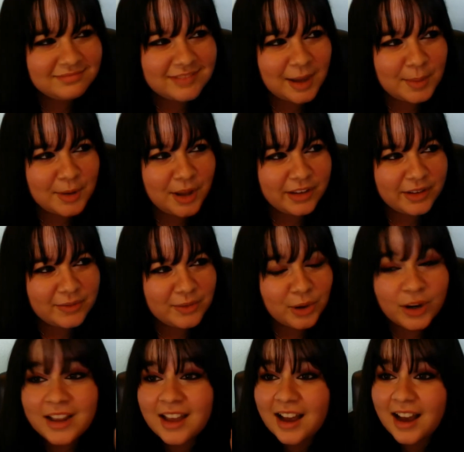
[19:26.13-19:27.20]
Now I'm calling it Floor.
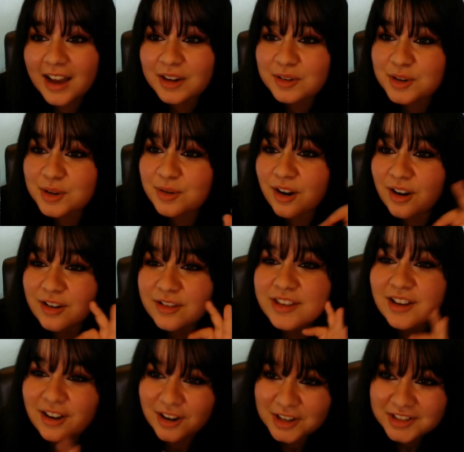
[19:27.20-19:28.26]
I don't know all
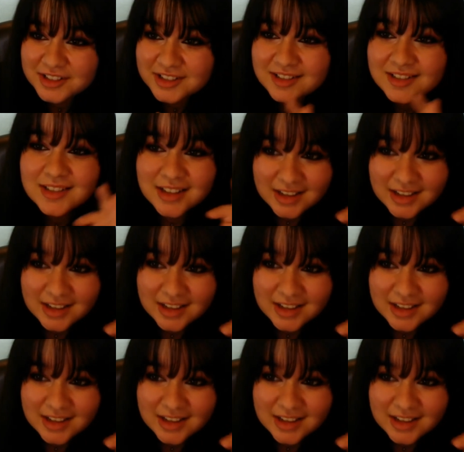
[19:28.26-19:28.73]
the artists